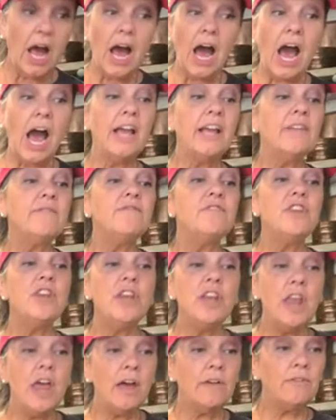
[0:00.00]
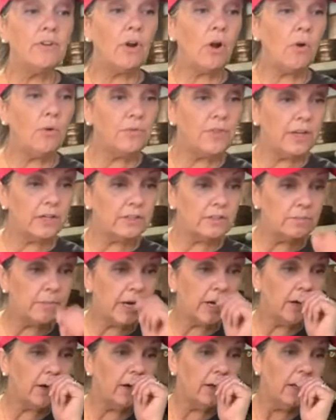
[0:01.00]
I have never... Oh, there's
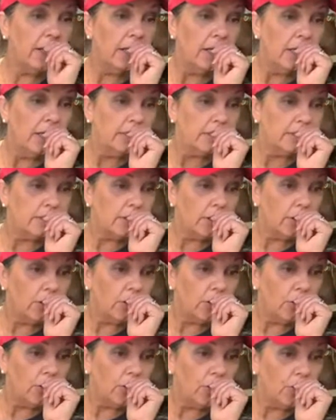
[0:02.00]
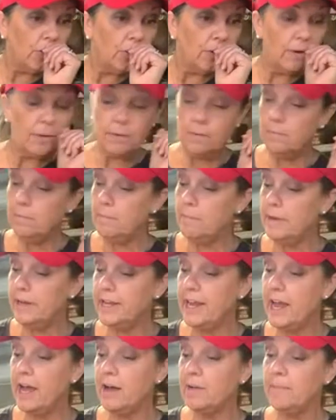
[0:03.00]
Mara. So,
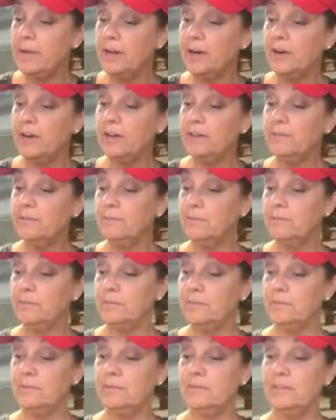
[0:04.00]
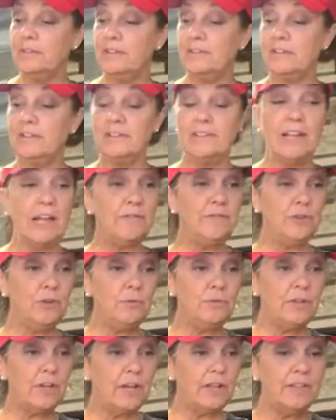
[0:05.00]
yeah, Mara, have you
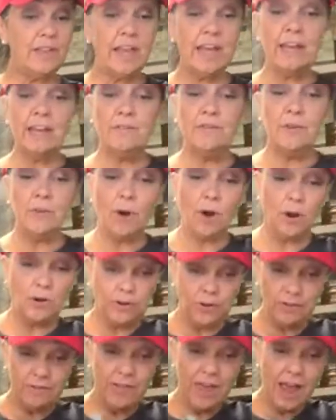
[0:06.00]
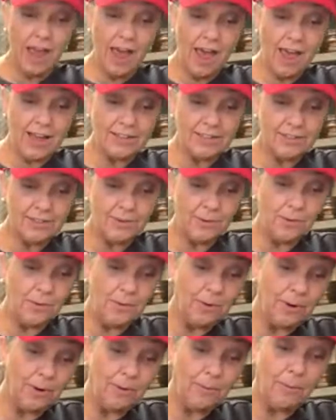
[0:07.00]
done that? Have you heard of that,
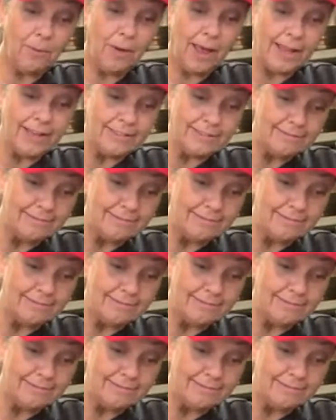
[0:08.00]
or what?